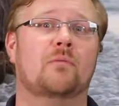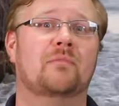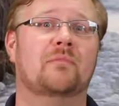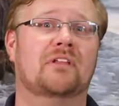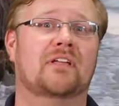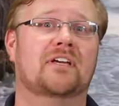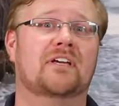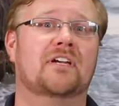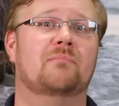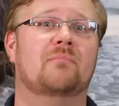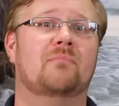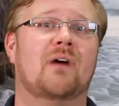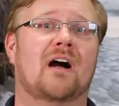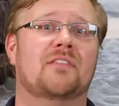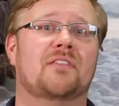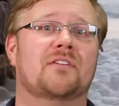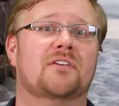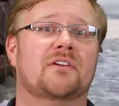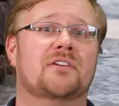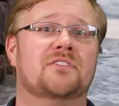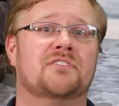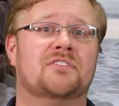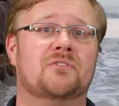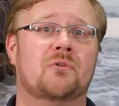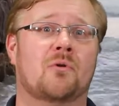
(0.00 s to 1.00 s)
formulated by
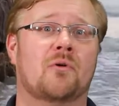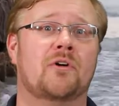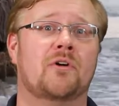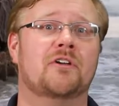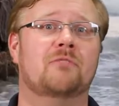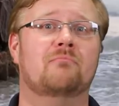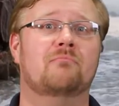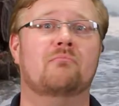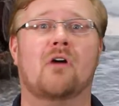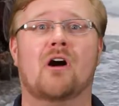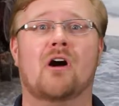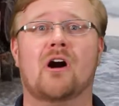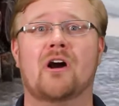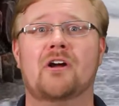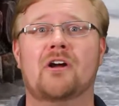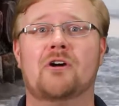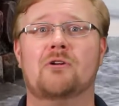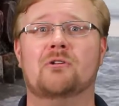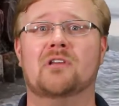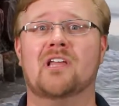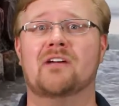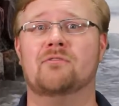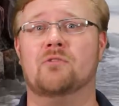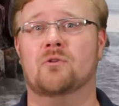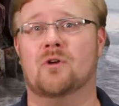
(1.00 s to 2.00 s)
the historian
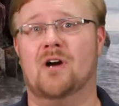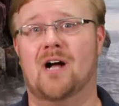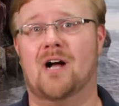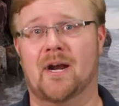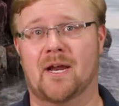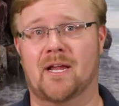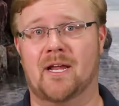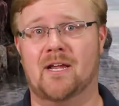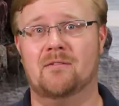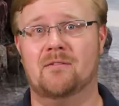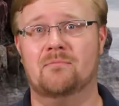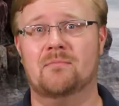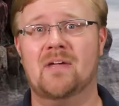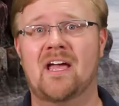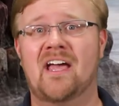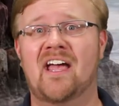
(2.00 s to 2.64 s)
Mario Leverani,